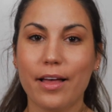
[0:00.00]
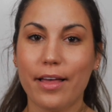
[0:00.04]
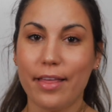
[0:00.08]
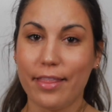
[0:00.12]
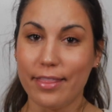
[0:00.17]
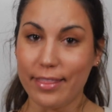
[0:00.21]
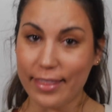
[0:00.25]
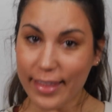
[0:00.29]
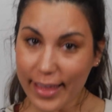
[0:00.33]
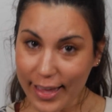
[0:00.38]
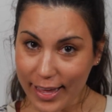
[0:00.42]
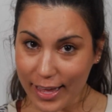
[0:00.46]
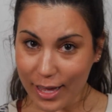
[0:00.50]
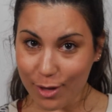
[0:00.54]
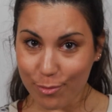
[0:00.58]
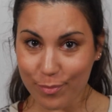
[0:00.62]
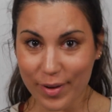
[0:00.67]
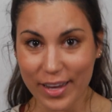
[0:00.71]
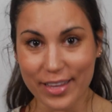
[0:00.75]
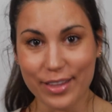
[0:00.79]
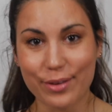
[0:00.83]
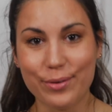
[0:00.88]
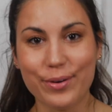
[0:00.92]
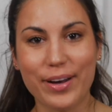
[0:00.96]
De,
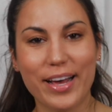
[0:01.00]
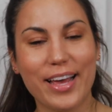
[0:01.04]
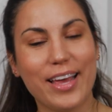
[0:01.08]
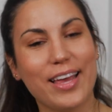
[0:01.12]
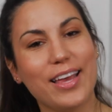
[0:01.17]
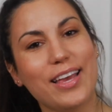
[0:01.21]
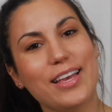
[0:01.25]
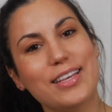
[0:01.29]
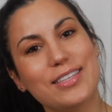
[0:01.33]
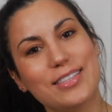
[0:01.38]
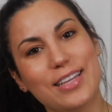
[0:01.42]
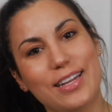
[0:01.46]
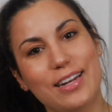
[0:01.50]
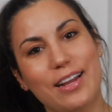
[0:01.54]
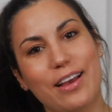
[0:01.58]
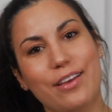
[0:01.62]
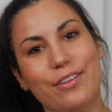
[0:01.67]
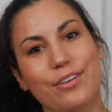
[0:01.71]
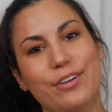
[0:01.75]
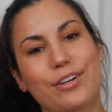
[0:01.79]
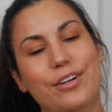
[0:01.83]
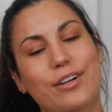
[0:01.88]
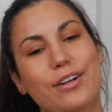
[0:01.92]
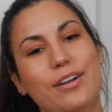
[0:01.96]
by the way, is
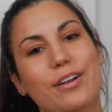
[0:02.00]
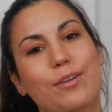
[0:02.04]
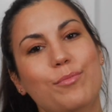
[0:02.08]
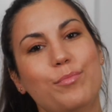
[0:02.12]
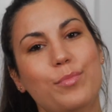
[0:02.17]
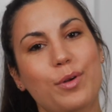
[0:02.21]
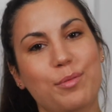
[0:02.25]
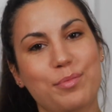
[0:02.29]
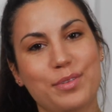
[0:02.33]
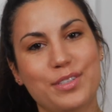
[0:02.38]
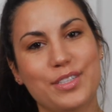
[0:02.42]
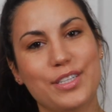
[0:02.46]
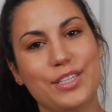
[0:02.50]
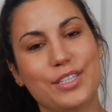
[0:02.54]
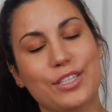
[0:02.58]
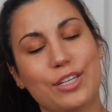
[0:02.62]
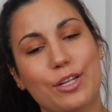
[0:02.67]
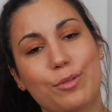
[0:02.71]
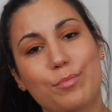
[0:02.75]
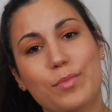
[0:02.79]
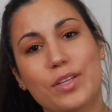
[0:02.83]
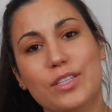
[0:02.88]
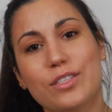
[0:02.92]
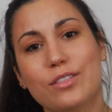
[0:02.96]
another preposition.
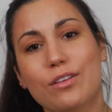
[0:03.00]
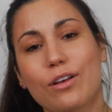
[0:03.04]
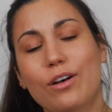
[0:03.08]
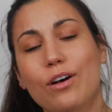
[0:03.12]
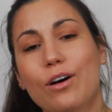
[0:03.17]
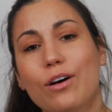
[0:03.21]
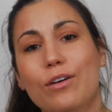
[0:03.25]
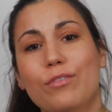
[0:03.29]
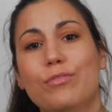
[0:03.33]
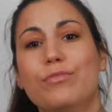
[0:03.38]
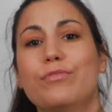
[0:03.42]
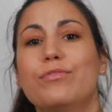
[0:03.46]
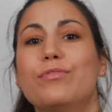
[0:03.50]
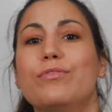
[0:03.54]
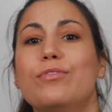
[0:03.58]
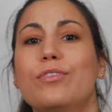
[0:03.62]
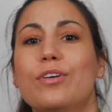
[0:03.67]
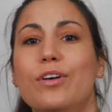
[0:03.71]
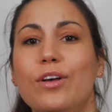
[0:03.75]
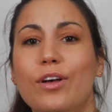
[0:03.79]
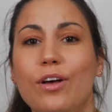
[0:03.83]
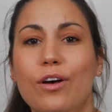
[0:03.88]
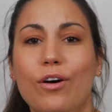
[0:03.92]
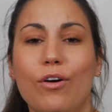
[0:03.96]
It means of
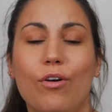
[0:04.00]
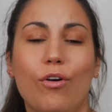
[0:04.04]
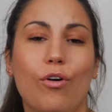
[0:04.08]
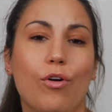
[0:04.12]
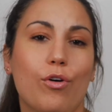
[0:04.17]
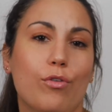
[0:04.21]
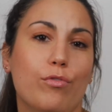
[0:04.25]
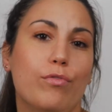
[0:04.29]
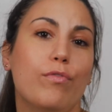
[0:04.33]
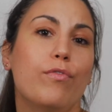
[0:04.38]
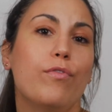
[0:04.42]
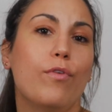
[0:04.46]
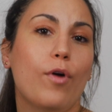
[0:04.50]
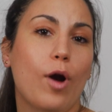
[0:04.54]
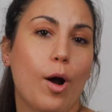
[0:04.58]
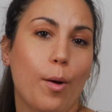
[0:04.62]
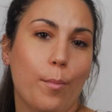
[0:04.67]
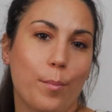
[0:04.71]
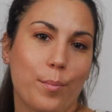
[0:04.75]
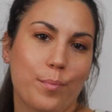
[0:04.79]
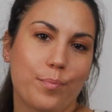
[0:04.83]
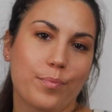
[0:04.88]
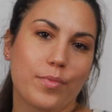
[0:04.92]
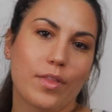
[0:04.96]
or
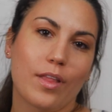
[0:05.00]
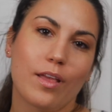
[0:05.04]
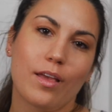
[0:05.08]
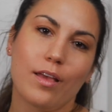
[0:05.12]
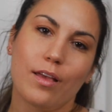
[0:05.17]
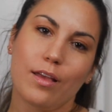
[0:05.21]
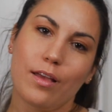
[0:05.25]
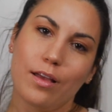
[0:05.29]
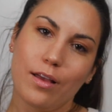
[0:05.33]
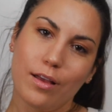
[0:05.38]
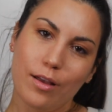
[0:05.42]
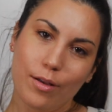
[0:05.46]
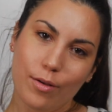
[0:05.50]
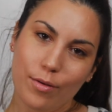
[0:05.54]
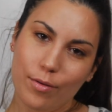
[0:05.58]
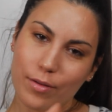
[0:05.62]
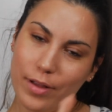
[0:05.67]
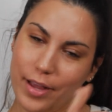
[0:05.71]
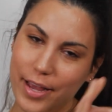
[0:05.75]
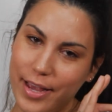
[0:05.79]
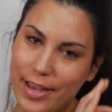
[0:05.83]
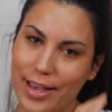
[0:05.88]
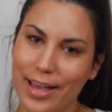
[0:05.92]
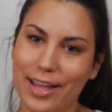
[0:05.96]
from.
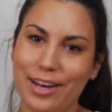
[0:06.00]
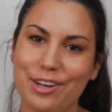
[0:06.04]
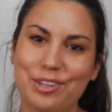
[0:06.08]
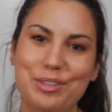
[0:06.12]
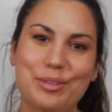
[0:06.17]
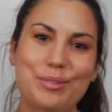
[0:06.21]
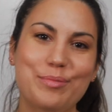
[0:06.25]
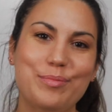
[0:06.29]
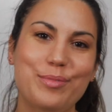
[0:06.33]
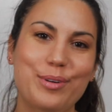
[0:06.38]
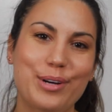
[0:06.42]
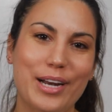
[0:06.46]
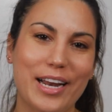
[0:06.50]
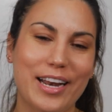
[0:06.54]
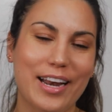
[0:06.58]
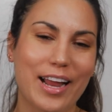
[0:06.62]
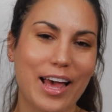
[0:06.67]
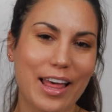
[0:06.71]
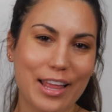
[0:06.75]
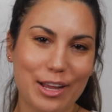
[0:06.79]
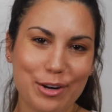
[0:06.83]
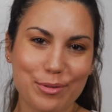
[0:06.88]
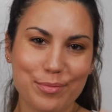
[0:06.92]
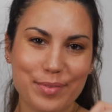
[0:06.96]
Again, put
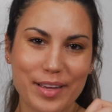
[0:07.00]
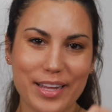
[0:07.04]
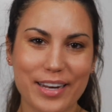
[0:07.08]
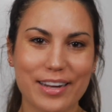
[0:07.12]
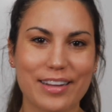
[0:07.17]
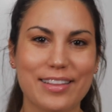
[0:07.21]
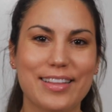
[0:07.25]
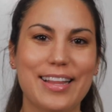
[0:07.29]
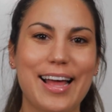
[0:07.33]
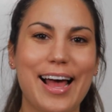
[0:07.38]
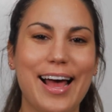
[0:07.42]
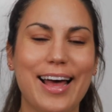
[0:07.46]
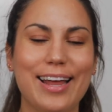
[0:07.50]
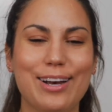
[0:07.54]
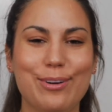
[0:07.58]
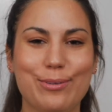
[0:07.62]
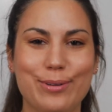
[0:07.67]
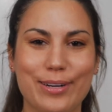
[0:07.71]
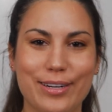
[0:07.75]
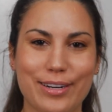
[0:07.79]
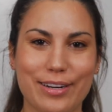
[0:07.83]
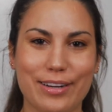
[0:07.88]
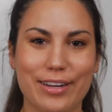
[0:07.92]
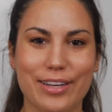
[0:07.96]
another pin on that.
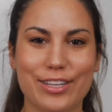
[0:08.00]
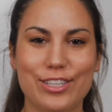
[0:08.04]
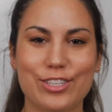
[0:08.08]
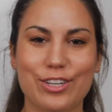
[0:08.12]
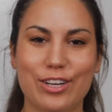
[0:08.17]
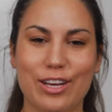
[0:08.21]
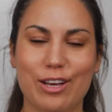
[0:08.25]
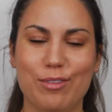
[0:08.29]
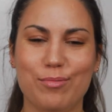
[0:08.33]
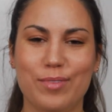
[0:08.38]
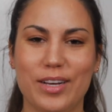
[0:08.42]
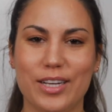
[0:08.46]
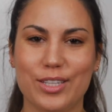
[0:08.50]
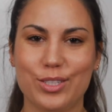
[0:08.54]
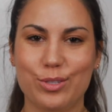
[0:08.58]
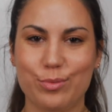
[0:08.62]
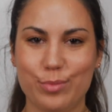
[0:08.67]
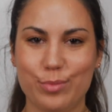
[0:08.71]
We're going to come back to